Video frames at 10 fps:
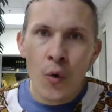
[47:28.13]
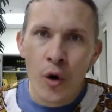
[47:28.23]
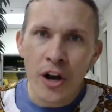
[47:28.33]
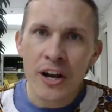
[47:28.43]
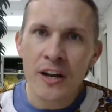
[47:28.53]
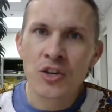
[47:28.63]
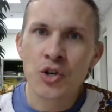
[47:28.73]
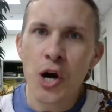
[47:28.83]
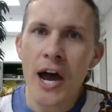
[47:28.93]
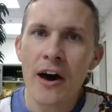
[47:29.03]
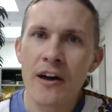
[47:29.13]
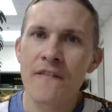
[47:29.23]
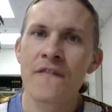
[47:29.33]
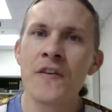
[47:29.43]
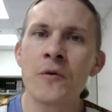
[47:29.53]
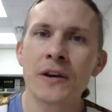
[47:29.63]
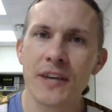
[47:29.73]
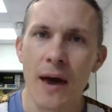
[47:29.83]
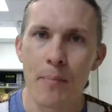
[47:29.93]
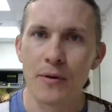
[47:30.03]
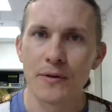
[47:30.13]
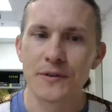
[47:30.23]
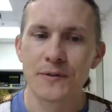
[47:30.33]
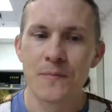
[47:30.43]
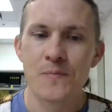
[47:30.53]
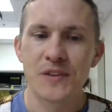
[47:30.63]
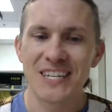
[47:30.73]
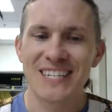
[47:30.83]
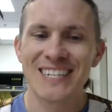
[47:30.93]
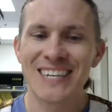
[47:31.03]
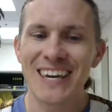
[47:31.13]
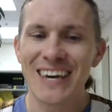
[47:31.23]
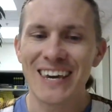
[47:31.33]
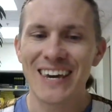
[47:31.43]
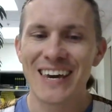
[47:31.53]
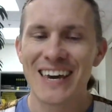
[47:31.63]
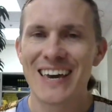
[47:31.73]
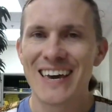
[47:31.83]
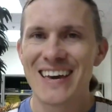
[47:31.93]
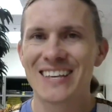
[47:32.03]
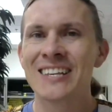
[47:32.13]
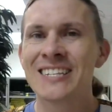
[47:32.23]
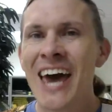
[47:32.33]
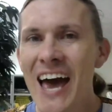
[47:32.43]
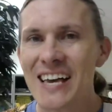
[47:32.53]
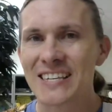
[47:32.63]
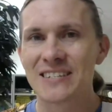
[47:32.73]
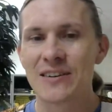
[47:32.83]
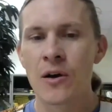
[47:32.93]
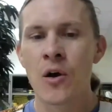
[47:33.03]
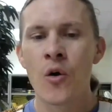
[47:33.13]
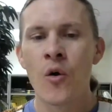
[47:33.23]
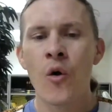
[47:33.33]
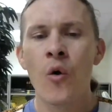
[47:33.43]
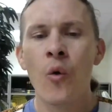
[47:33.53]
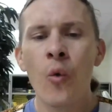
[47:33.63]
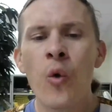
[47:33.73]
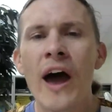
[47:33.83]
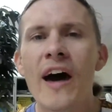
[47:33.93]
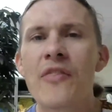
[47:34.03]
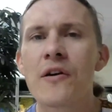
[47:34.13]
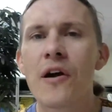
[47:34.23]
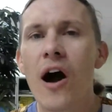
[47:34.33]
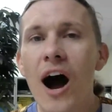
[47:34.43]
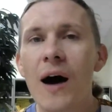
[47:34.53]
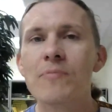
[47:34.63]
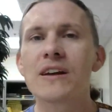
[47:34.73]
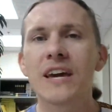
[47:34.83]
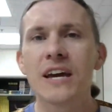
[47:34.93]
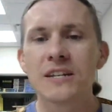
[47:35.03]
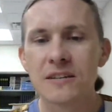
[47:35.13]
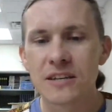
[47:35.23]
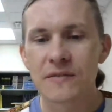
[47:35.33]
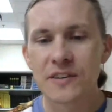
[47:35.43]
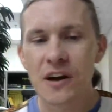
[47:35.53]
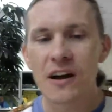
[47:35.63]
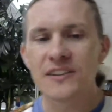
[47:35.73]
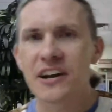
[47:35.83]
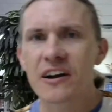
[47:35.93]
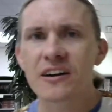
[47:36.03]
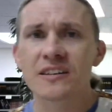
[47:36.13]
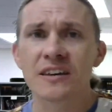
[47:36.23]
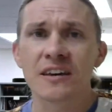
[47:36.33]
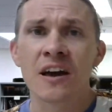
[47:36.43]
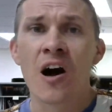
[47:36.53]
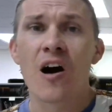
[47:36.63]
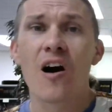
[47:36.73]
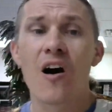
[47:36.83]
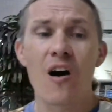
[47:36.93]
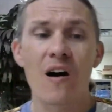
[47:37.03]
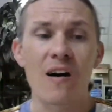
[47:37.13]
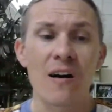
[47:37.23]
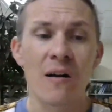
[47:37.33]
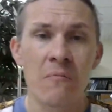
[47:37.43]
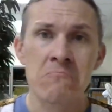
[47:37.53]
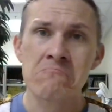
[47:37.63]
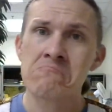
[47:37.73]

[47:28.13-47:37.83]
We're going to try out a few examples to test whether obligations of solidarity are